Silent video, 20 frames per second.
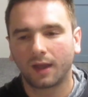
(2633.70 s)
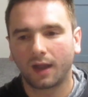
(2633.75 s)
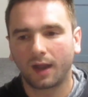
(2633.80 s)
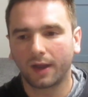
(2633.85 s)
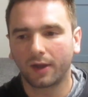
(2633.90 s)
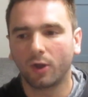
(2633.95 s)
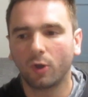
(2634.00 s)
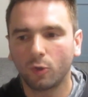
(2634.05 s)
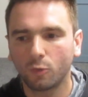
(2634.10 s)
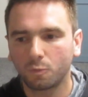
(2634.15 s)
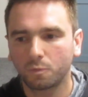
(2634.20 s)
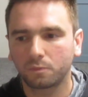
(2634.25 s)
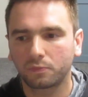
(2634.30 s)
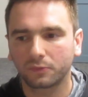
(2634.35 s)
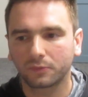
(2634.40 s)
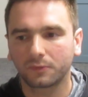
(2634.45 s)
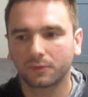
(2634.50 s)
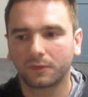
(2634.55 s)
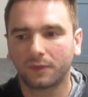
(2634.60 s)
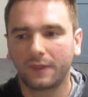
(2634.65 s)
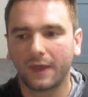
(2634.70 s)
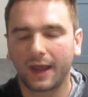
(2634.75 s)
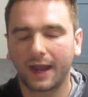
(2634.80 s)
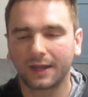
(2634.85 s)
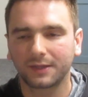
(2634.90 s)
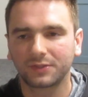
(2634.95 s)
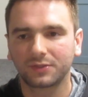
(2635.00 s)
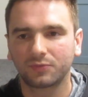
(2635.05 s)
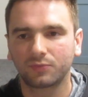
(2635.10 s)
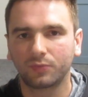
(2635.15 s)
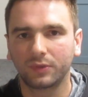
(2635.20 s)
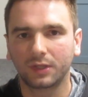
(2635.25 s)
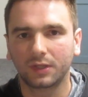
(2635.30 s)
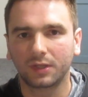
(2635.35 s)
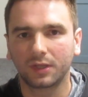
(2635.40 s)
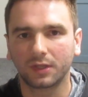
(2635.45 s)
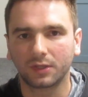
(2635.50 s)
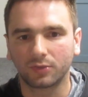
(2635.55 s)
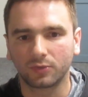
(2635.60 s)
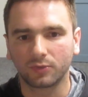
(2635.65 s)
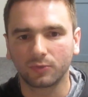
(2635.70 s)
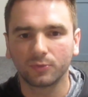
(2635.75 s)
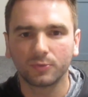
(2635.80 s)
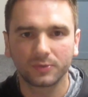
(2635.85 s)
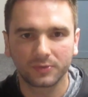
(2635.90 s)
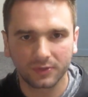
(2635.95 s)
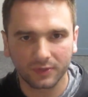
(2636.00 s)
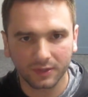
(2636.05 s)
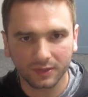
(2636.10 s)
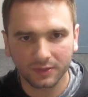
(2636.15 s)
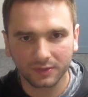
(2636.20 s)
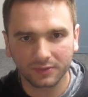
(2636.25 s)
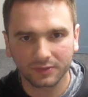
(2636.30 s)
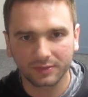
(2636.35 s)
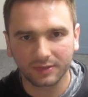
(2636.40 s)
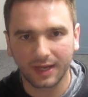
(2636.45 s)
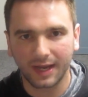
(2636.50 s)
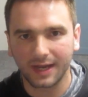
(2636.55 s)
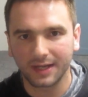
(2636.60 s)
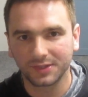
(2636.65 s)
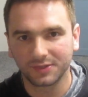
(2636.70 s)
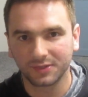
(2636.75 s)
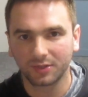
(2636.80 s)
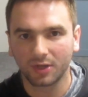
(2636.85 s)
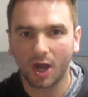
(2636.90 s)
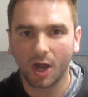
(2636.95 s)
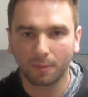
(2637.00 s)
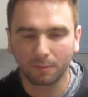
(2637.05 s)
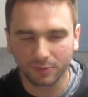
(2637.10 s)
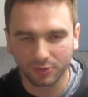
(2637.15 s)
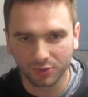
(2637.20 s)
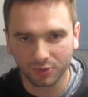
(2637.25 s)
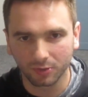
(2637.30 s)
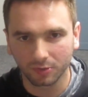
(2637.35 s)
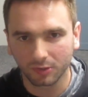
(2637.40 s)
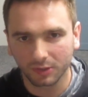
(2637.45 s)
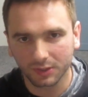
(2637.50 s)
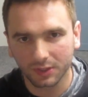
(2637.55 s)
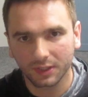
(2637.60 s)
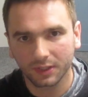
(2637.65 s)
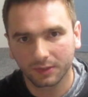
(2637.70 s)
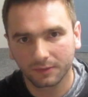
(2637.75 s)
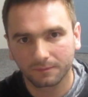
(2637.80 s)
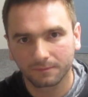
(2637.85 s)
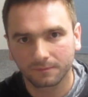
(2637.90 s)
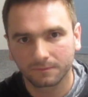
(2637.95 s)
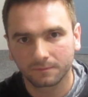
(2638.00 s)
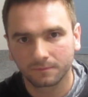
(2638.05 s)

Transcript: I hope that we can use this as an opportunity